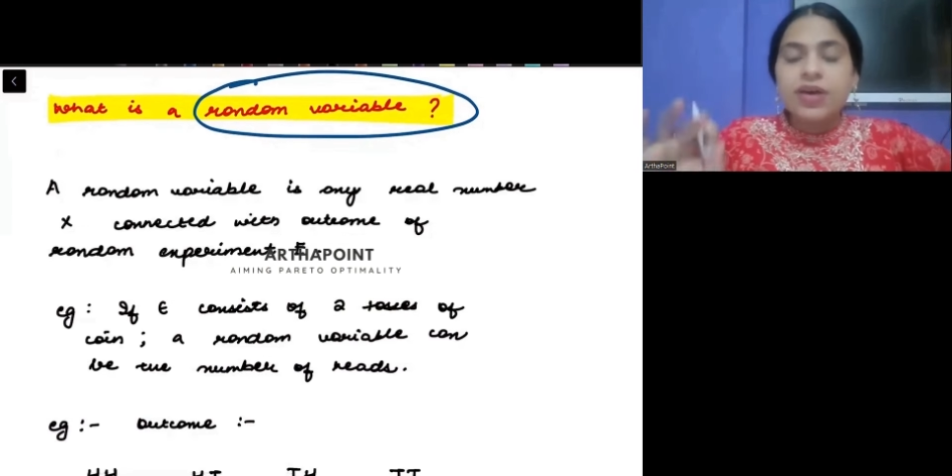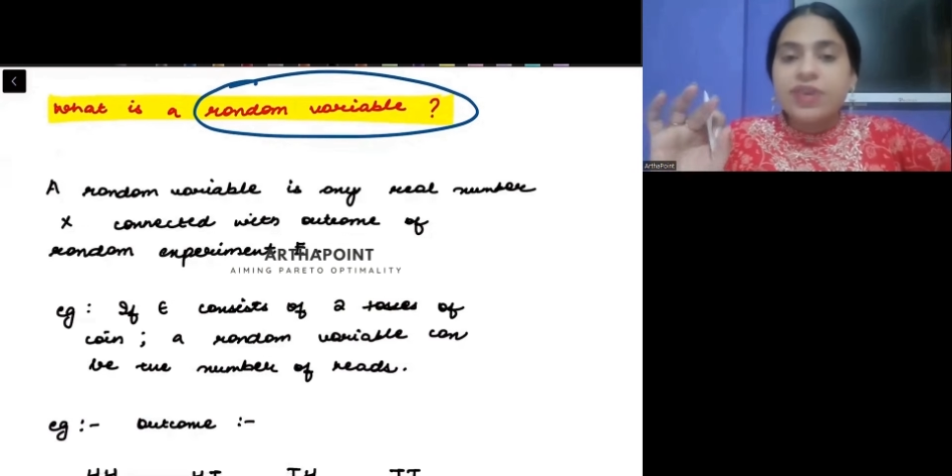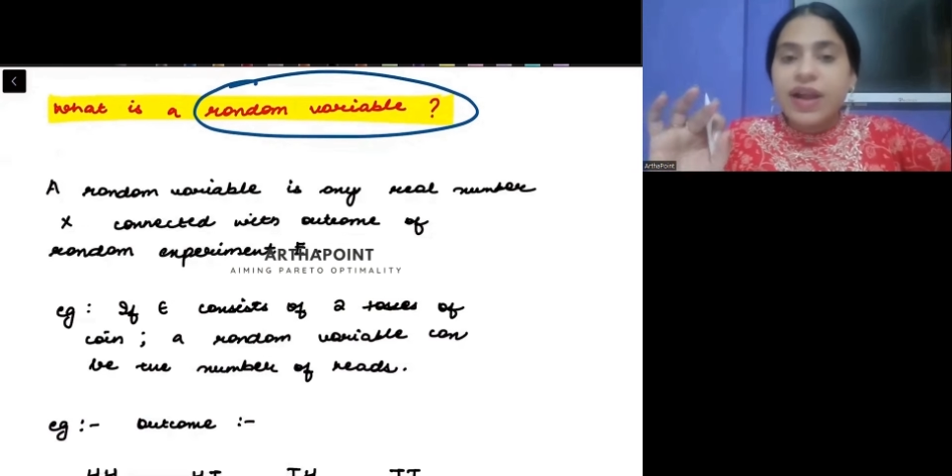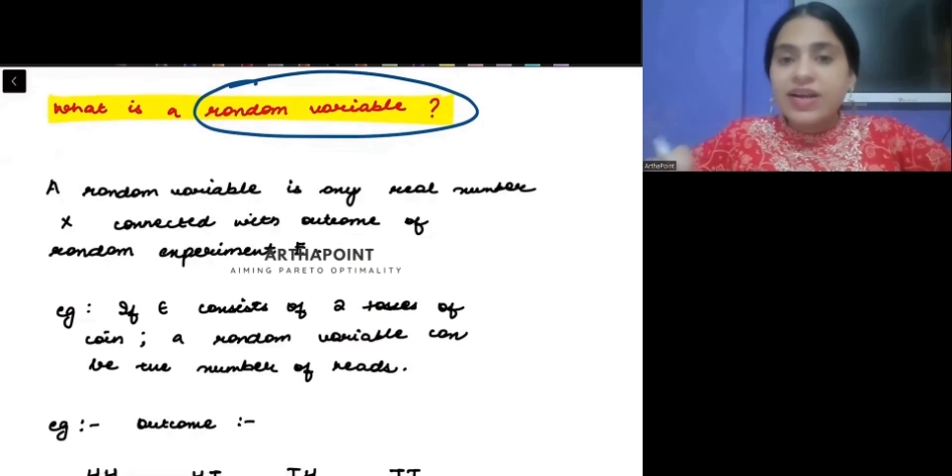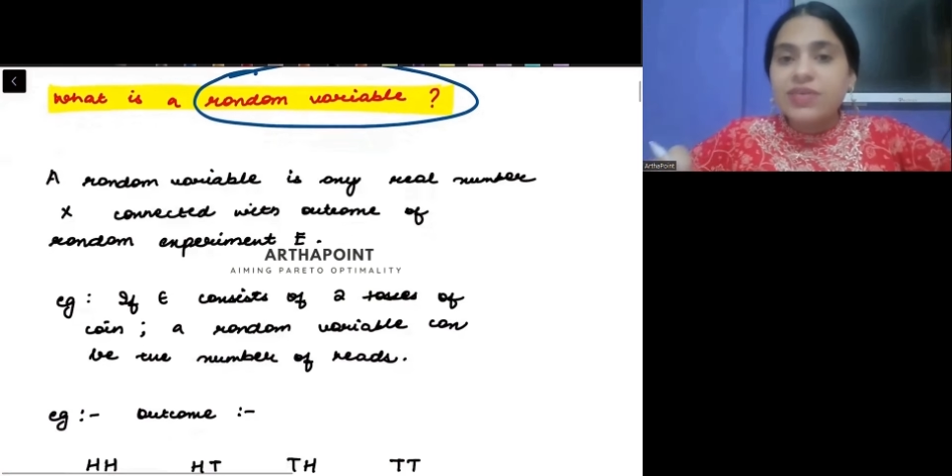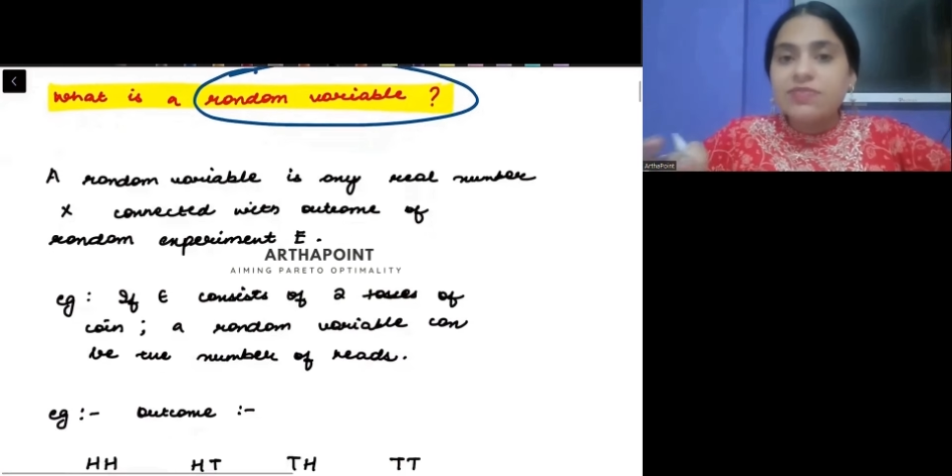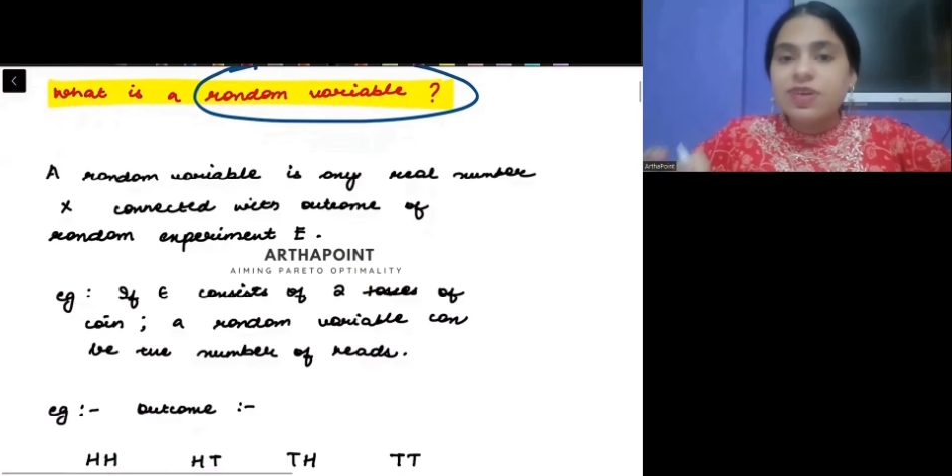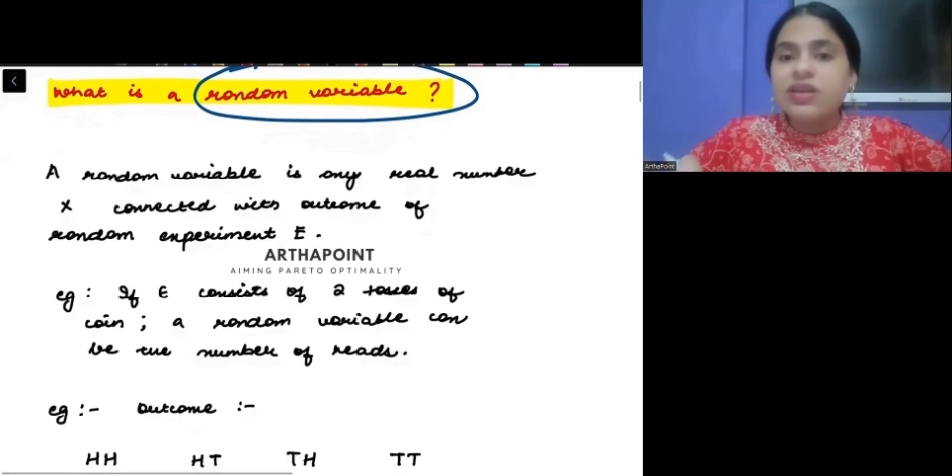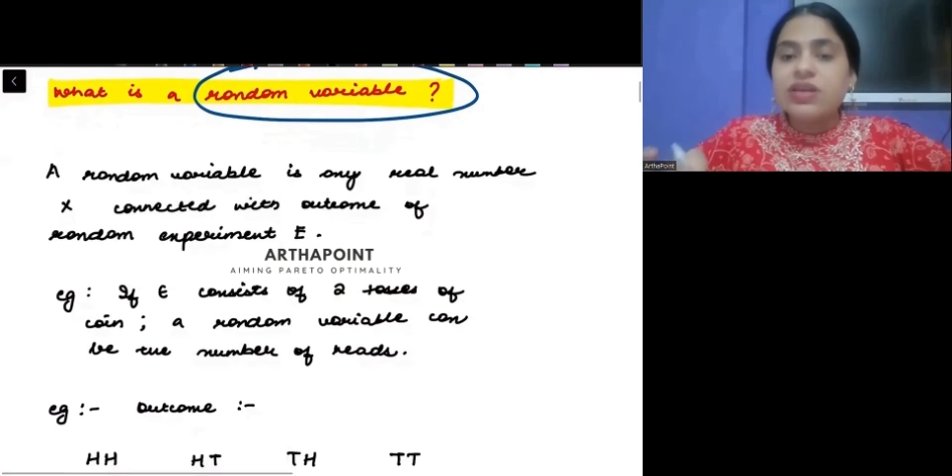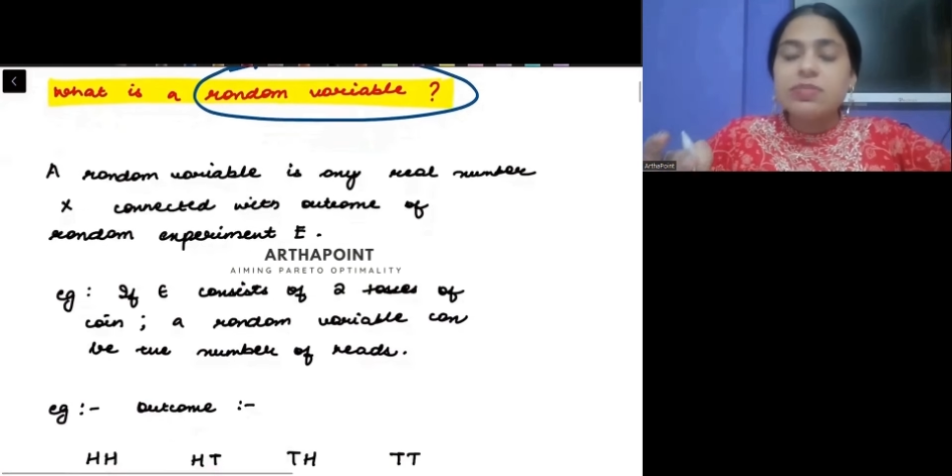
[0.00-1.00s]
A random
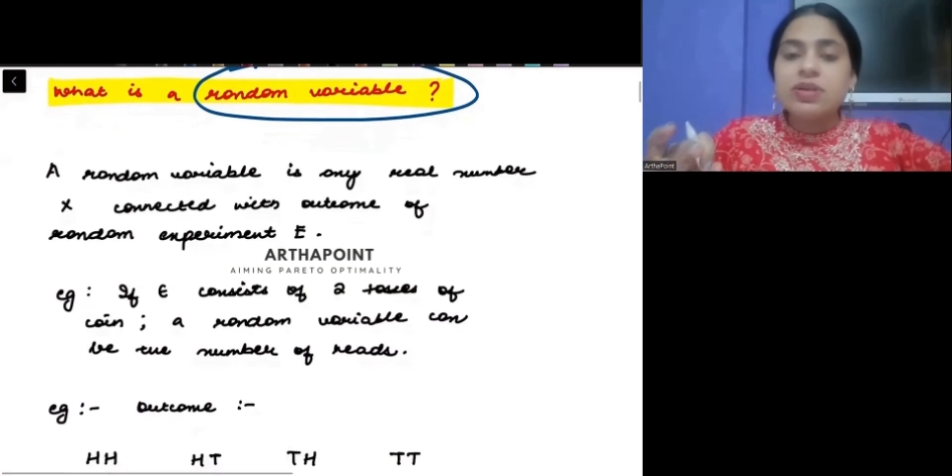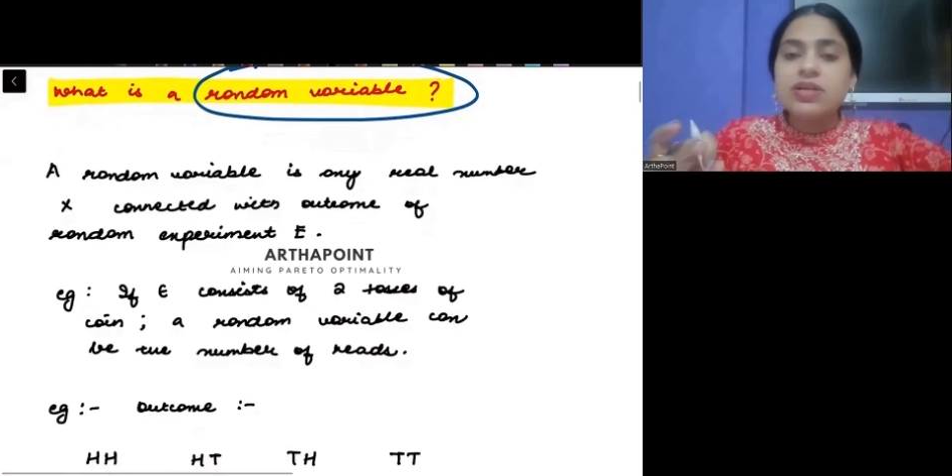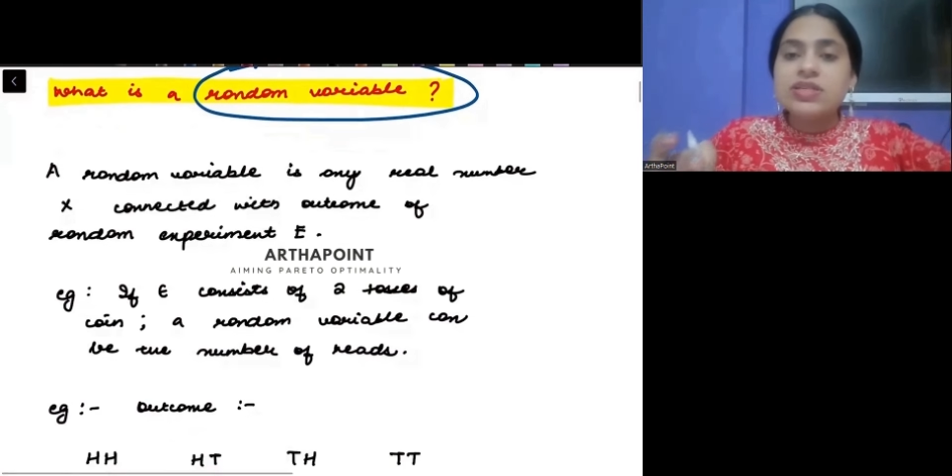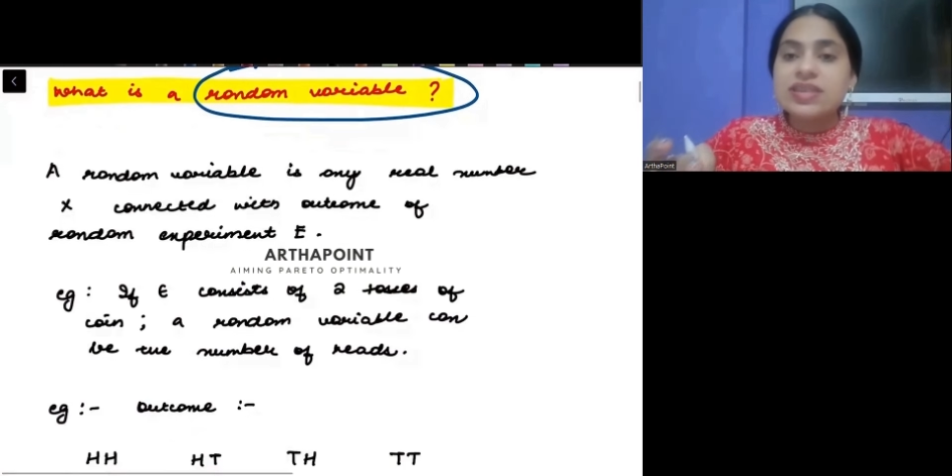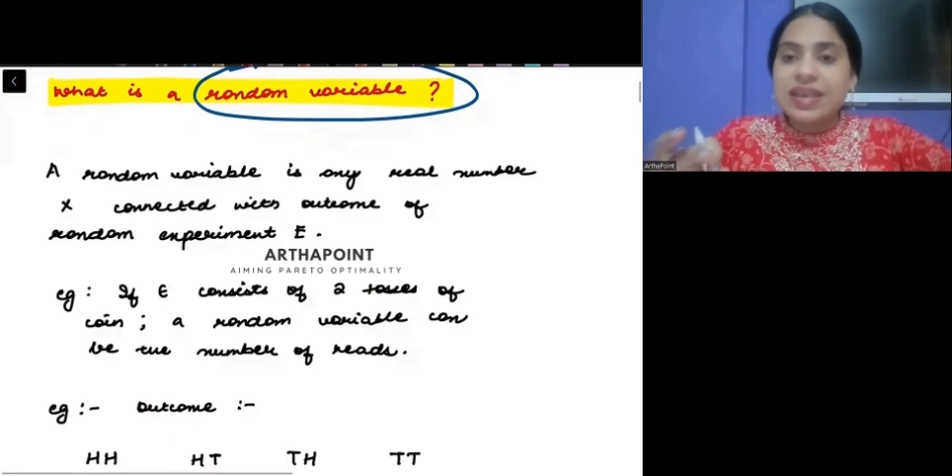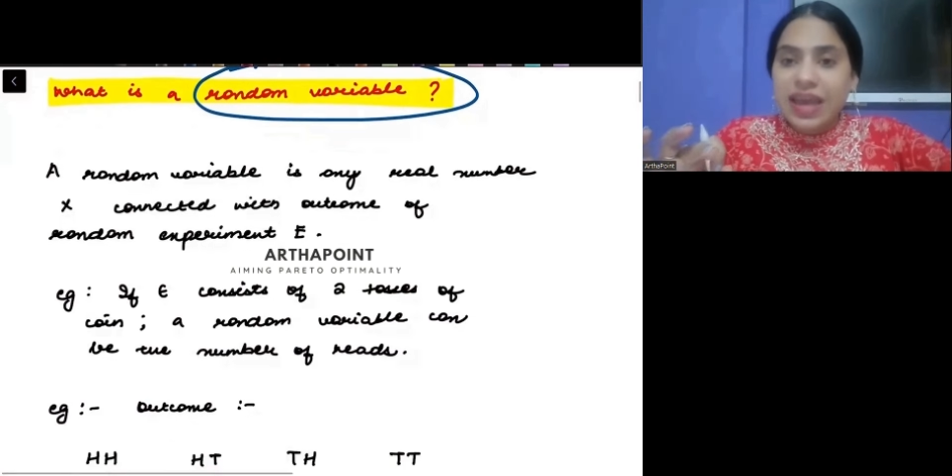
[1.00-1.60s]
variable is